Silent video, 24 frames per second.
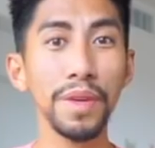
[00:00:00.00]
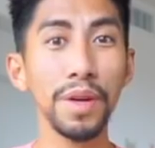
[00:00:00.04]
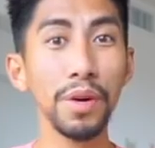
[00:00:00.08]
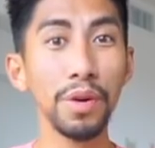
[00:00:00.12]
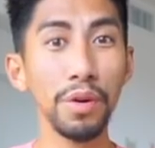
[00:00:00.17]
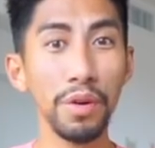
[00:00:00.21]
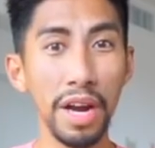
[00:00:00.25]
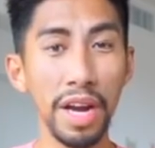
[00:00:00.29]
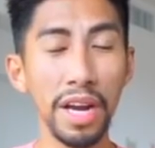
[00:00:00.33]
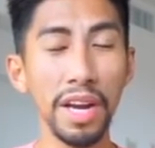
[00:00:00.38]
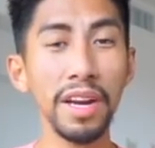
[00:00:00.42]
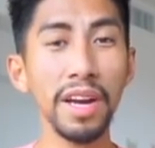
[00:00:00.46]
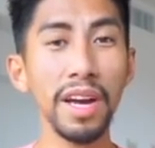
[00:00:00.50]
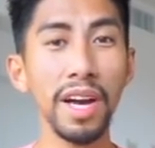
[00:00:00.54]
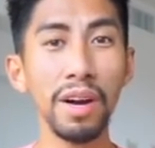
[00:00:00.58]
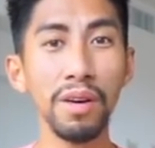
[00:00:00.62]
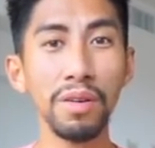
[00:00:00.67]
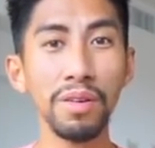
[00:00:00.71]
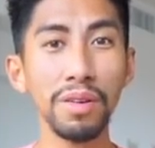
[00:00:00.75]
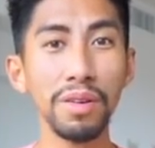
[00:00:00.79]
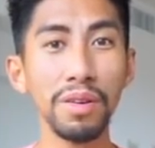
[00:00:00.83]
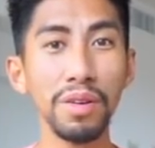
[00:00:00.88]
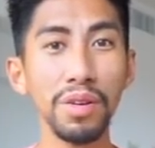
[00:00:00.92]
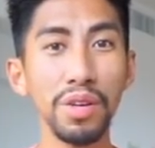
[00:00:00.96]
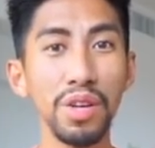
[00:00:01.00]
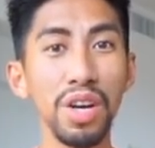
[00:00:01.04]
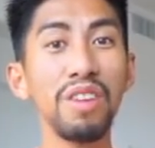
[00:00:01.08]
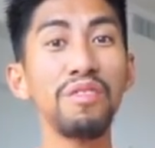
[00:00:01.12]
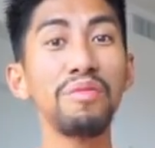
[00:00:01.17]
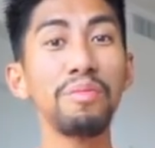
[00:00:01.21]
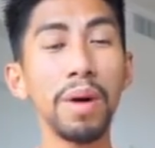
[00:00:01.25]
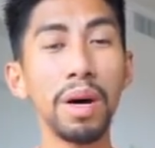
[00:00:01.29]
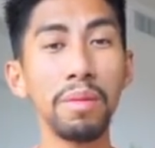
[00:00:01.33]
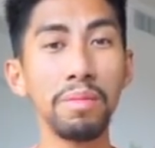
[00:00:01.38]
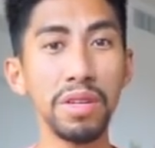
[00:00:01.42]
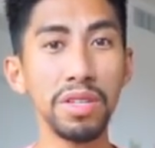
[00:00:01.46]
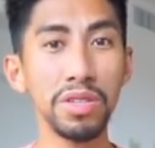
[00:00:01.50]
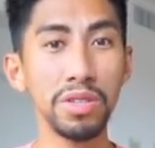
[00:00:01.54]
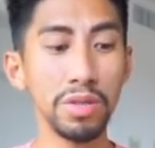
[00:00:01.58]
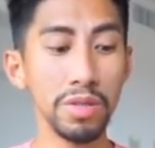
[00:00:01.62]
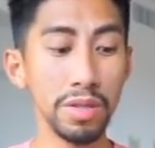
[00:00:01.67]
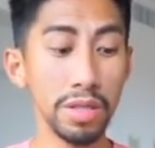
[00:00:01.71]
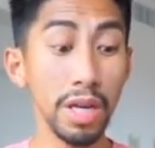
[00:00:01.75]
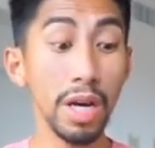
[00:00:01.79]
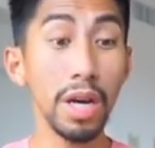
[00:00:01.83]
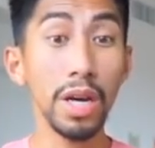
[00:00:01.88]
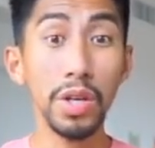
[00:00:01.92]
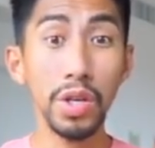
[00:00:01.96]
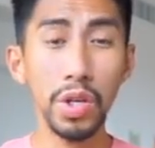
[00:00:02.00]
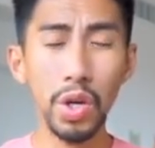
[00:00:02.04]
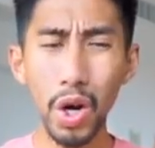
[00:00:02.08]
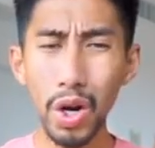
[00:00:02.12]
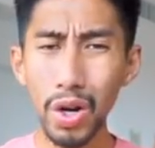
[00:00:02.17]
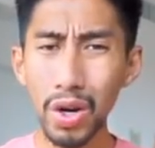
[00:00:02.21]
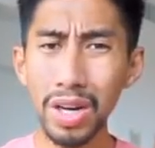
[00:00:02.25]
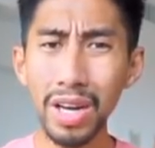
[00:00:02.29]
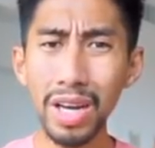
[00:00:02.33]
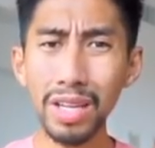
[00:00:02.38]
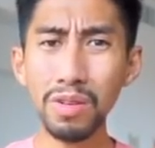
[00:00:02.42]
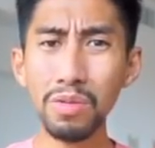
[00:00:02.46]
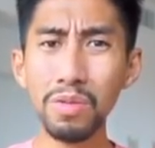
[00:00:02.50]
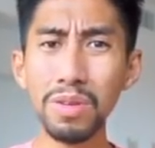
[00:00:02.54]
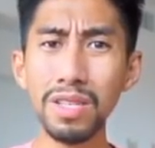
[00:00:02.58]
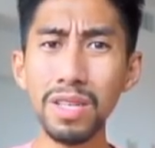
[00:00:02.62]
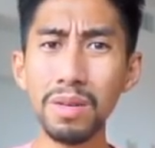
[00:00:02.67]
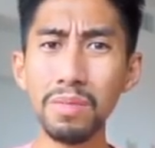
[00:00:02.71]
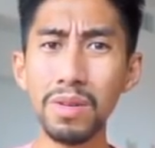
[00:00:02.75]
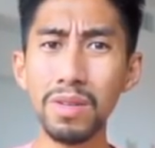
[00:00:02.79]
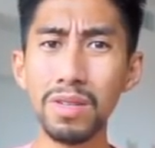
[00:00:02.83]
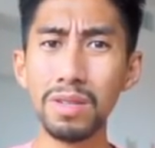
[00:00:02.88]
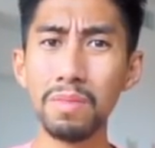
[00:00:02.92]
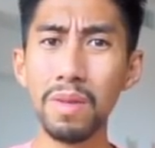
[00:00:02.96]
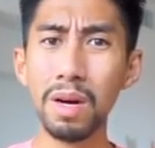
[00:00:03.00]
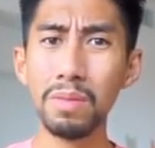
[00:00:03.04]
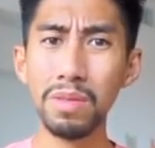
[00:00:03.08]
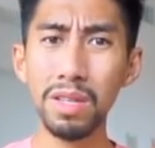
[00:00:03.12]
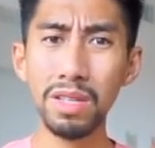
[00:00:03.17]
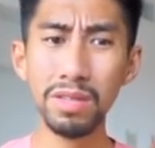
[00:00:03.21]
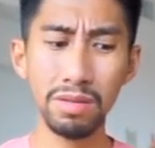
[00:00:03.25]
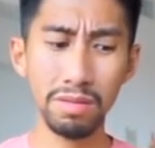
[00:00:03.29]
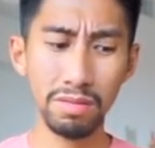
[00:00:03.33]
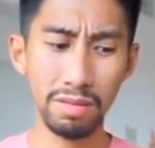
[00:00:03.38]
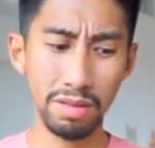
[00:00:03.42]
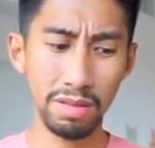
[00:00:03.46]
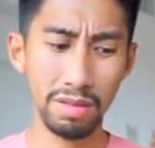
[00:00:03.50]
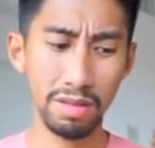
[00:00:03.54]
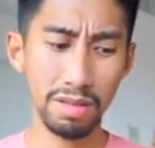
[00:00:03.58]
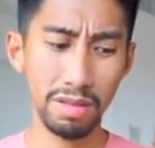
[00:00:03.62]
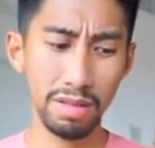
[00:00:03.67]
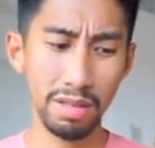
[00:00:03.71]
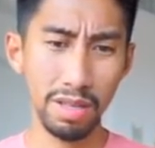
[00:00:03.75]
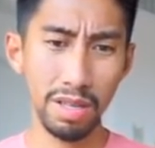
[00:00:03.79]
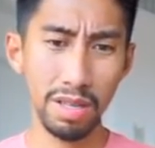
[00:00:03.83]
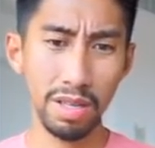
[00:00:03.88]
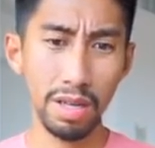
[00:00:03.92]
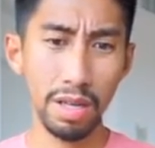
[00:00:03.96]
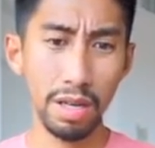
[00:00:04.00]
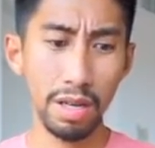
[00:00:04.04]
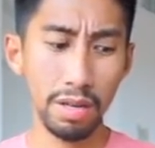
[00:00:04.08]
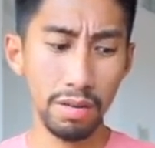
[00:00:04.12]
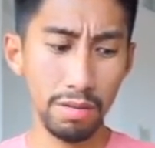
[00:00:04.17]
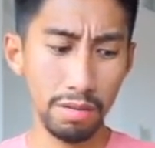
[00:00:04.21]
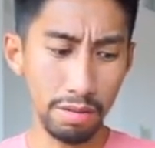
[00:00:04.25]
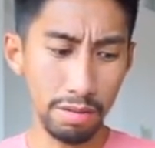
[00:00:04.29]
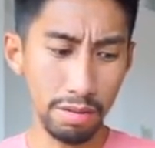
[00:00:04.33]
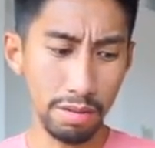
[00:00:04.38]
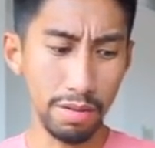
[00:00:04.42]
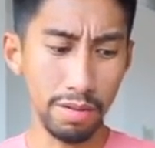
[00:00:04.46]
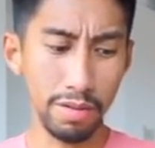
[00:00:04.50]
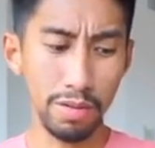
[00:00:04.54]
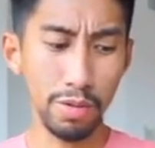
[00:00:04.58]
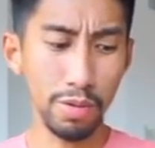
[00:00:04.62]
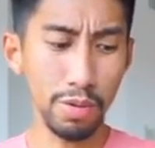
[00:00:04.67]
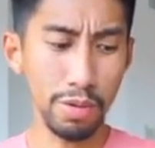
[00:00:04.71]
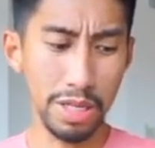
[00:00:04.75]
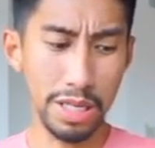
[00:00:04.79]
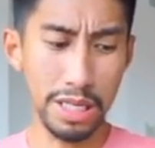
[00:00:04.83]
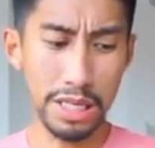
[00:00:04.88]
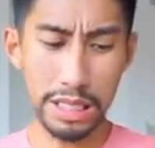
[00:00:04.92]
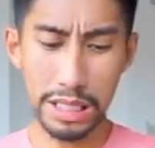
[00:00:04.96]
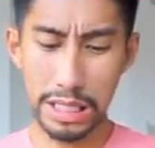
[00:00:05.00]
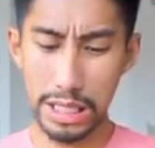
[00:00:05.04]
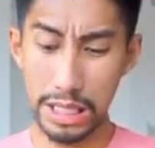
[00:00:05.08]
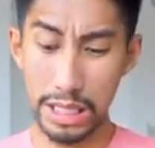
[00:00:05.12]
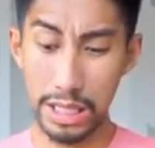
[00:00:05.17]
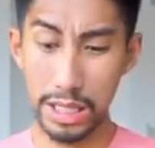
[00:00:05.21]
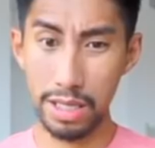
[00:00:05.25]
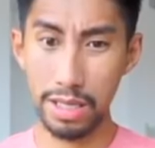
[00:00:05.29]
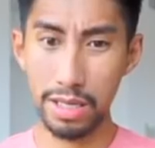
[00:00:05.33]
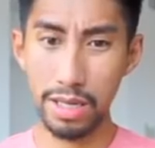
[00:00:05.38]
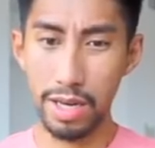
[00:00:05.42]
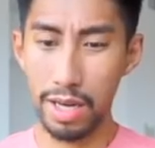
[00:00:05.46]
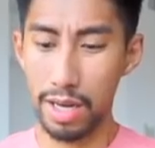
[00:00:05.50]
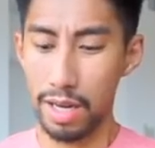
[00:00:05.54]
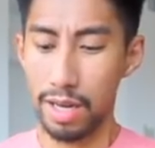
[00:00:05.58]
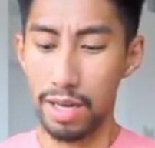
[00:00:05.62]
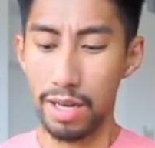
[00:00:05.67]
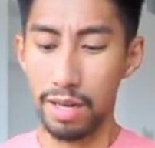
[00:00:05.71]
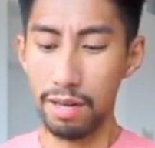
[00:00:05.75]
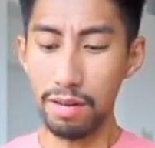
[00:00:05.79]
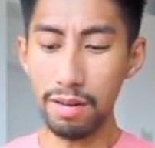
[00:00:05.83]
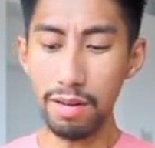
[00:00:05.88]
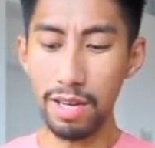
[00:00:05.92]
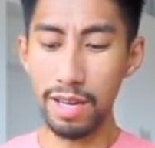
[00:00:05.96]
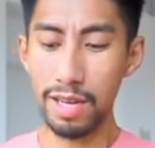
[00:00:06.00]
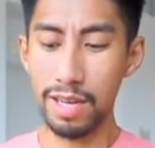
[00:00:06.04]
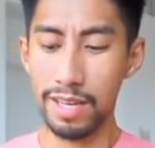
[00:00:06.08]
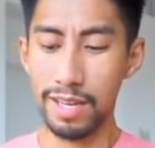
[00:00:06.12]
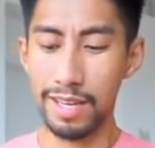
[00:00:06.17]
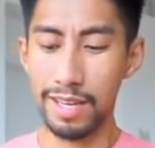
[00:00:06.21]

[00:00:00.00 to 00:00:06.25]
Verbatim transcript: Cry it out. You have mom issues. You are connecting with someone as mom issues. Ooh, who is this? Okay.